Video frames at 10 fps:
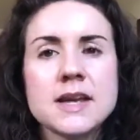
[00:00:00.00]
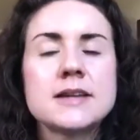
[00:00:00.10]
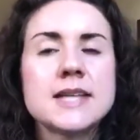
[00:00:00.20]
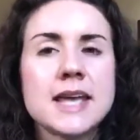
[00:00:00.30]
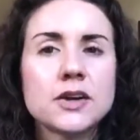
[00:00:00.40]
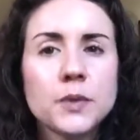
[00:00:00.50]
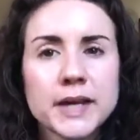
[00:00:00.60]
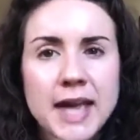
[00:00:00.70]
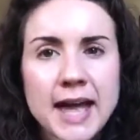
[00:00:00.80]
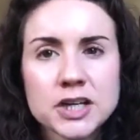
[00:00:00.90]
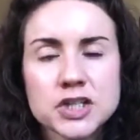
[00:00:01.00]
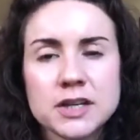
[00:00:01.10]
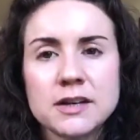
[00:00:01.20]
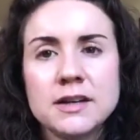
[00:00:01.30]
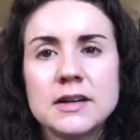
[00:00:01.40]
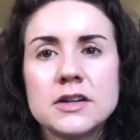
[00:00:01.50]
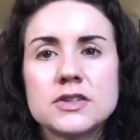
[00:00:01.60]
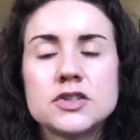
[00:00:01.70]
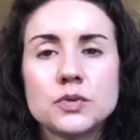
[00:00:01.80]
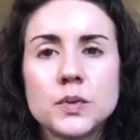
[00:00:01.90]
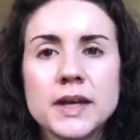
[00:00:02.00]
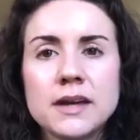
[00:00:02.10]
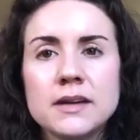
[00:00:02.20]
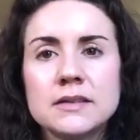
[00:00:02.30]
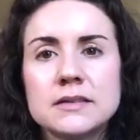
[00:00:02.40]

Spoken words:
take quick action, do we